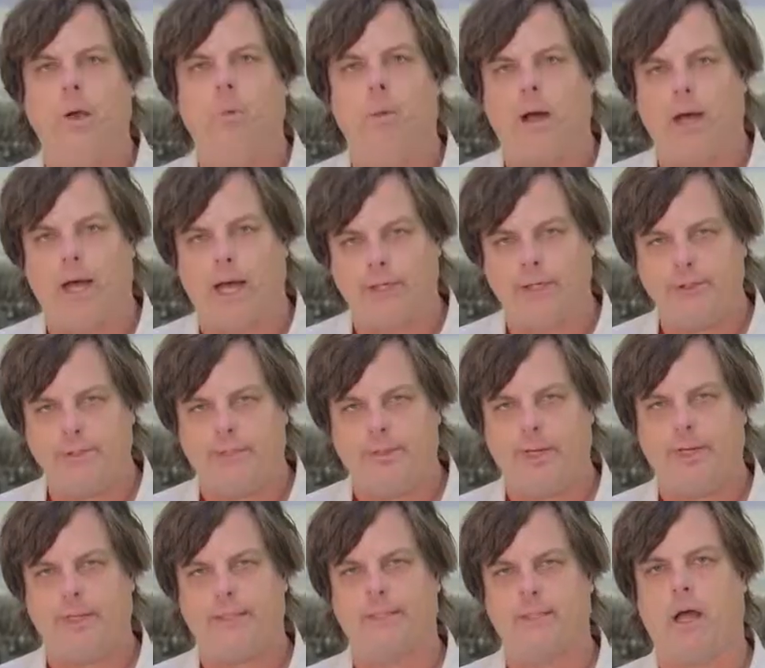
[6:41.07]
While
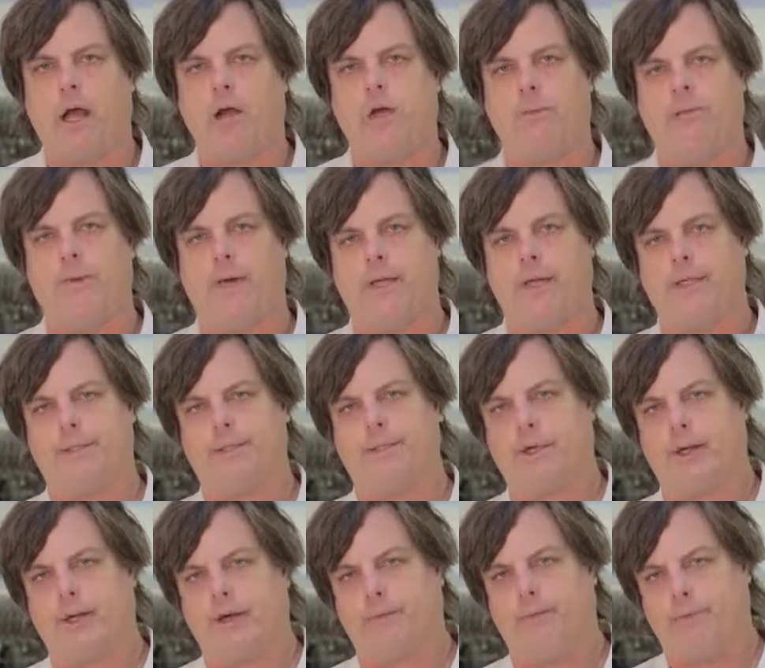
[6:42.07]
hydroponics and
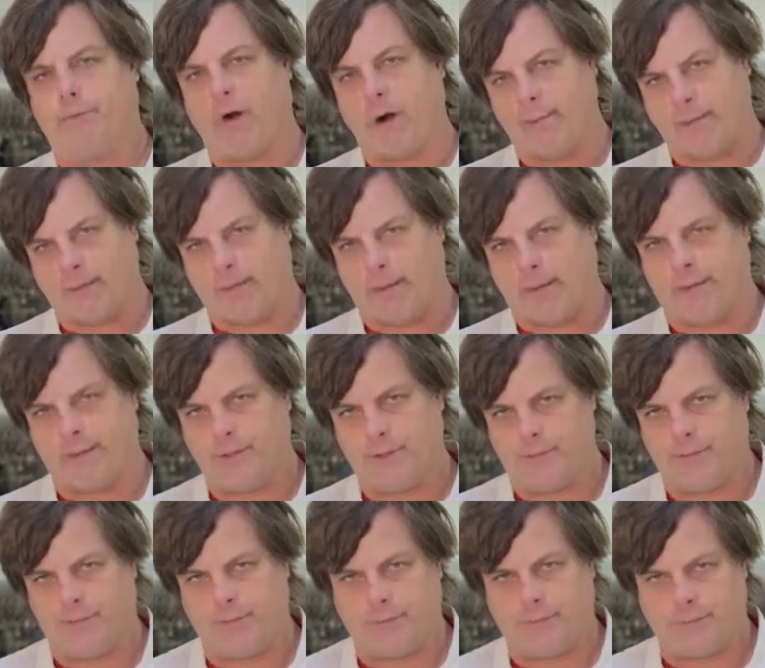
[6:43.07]
aquaponics are farming
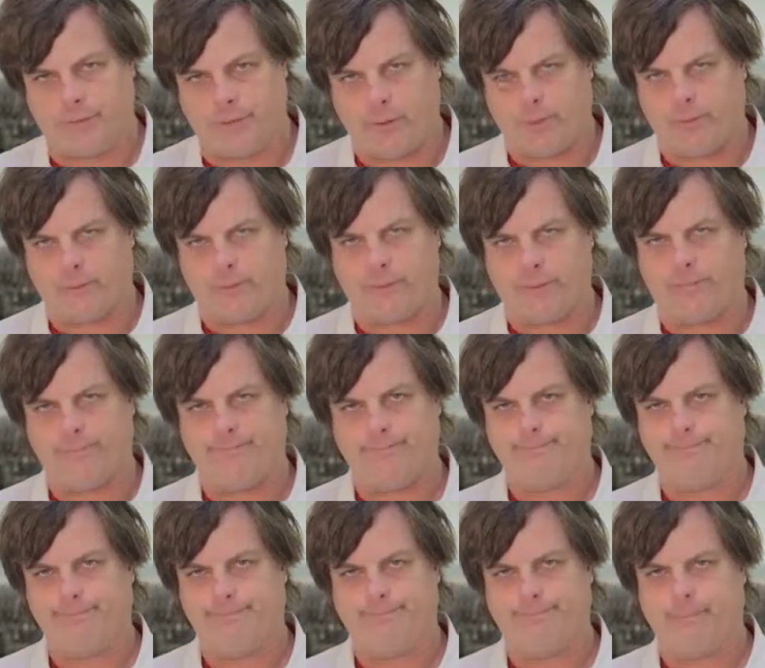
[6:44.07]
methods for the future,
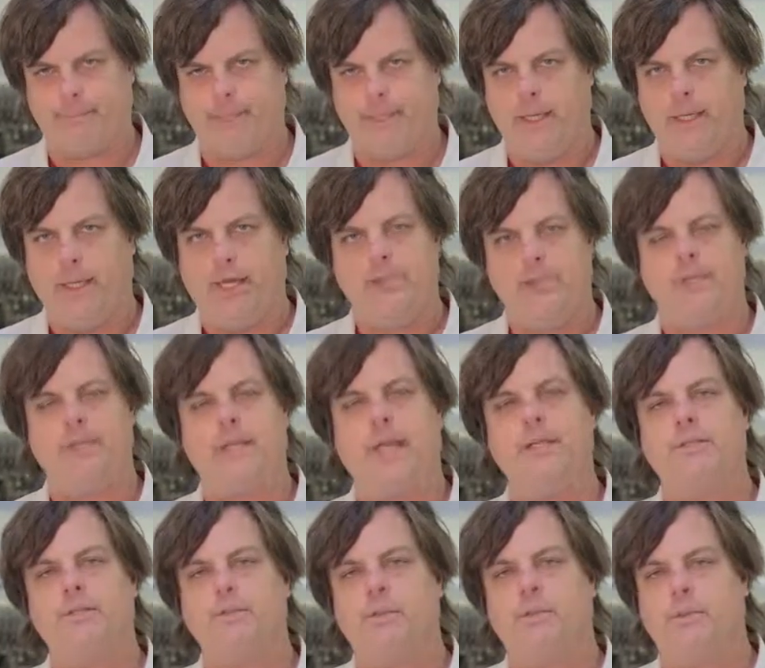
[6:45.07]

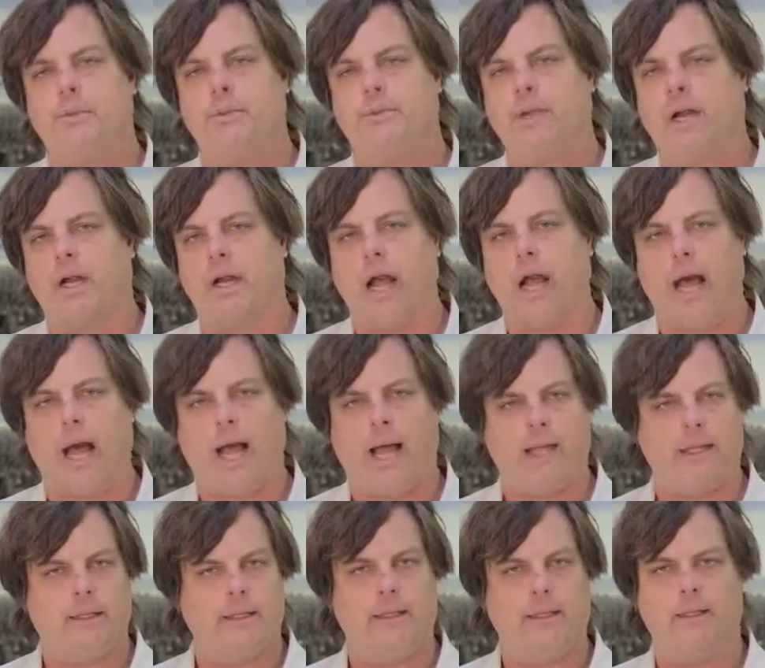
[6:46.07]
today's tools are
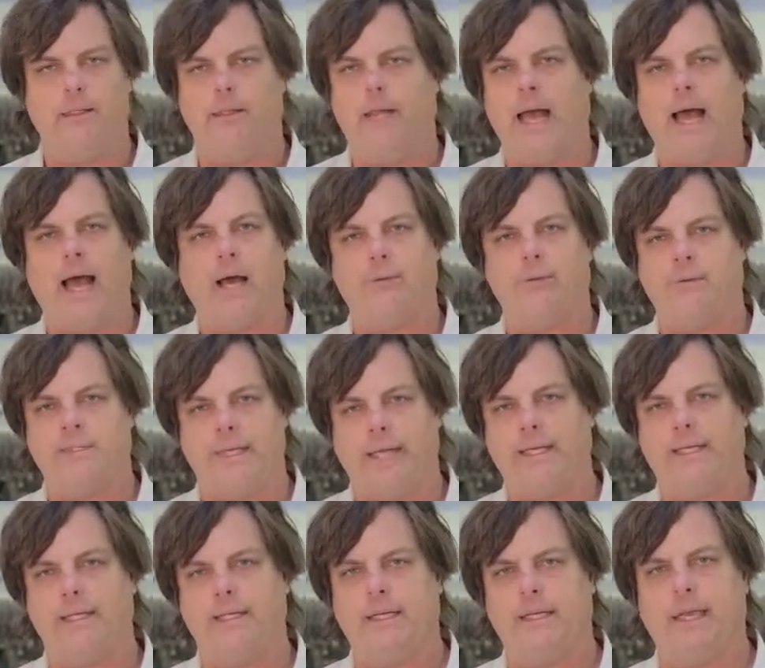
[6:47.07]
highly
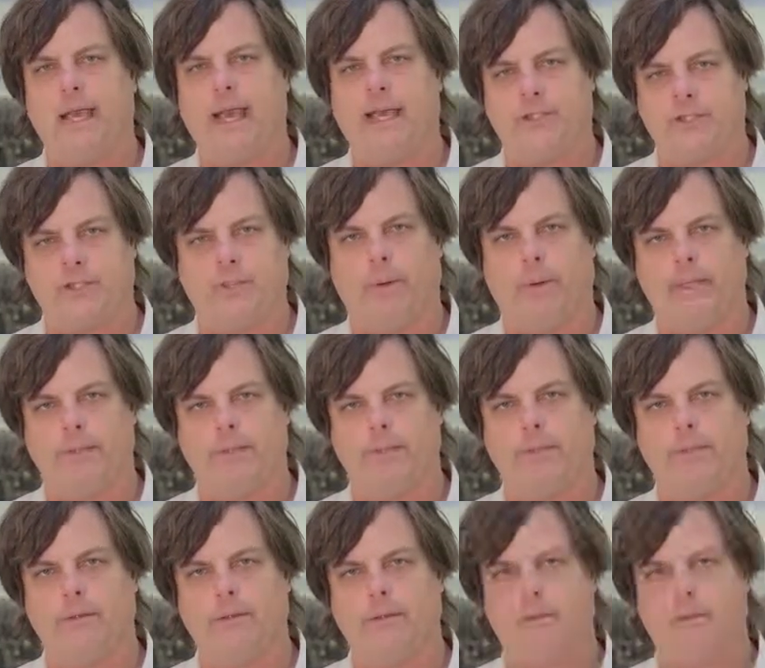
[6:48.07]
outdated and antiquated.